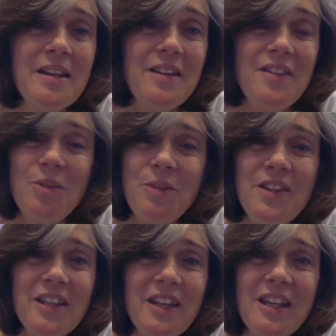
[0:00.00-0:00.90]
The only
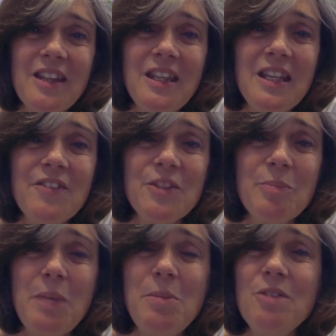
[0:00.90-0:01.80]
thing I can think of is
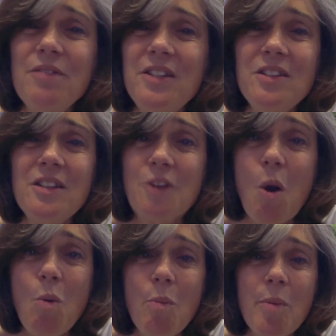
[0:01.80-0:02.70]
maybe the reason is
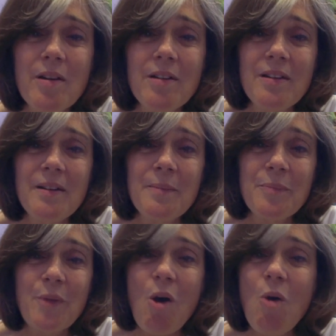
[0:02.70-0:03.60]
hope.
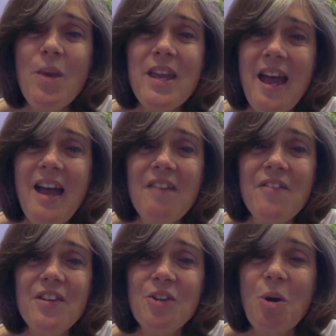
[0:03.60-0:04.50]
All we have
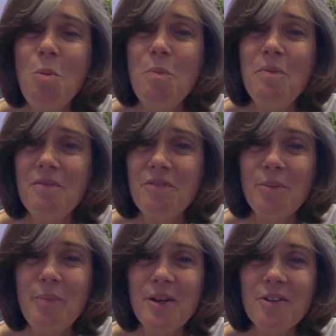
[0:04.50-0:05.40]
is hope for
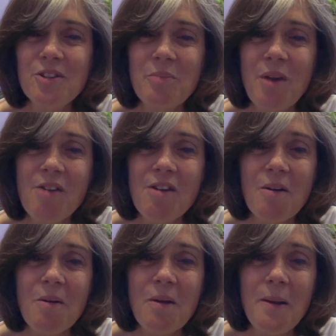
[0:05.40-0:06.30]
a better
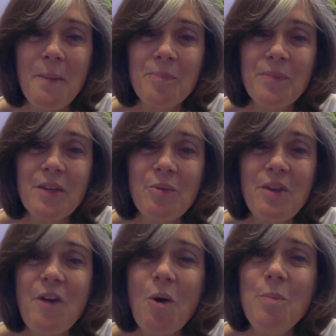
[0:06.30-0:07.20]
tomorrow. We
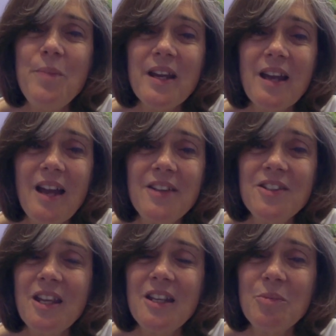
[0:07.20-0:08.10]
have hope that God's
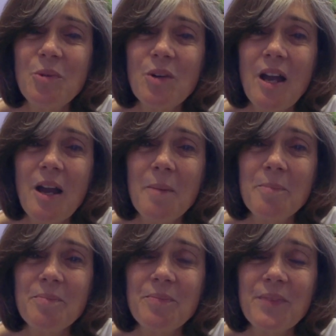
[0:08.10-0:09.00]
kingdom will
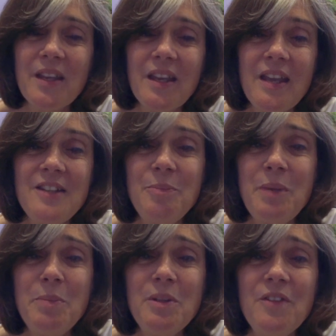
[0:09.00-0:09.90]
come. And as
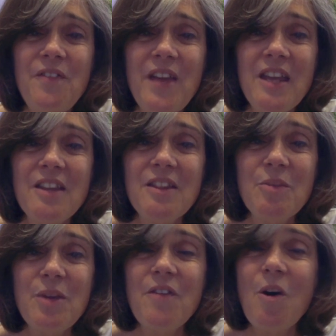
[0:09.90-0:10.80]
people of faith,
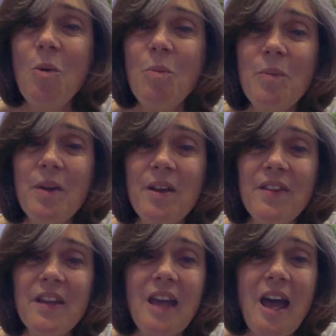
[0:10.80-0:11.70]
we have hope
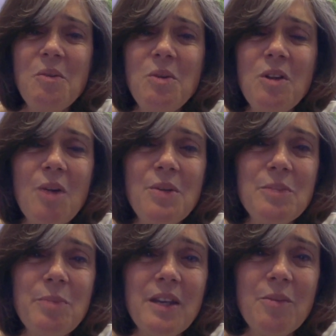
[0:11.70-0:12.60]
that God will always
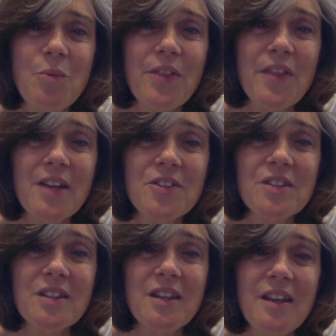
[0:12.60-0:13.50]
be with us
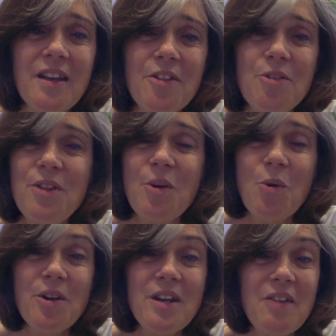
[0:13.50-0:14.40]
through the
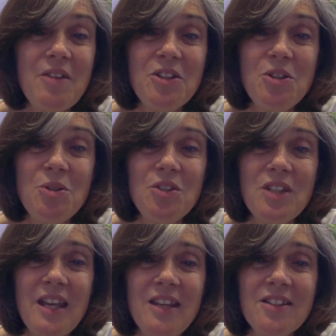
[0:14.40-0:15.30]
ordinary
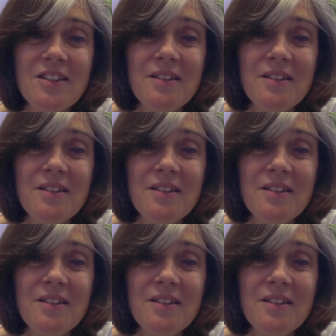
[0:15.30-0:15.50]
Tuesdays